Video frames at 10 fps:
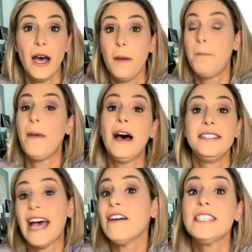a
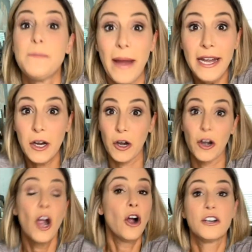Dallas
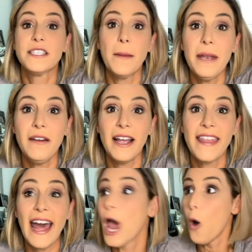Baker or somebody like that?